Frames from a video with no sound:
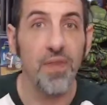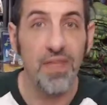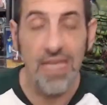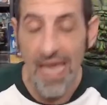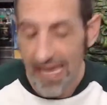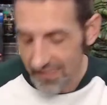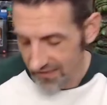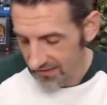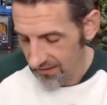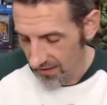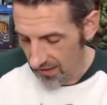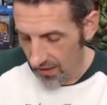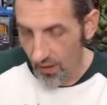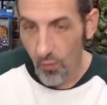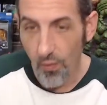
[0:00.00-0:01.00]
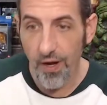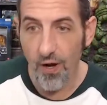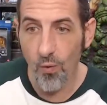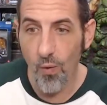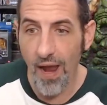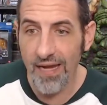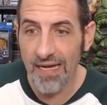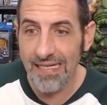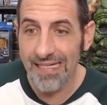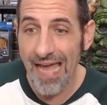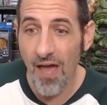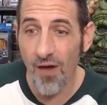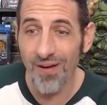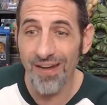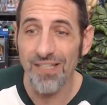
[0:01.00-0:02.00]
Yes, we are winding
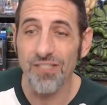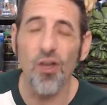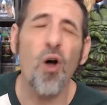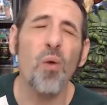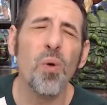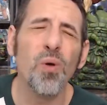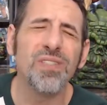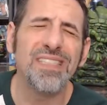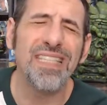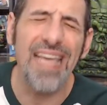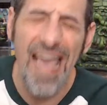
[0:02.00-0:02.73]
down. It is almost the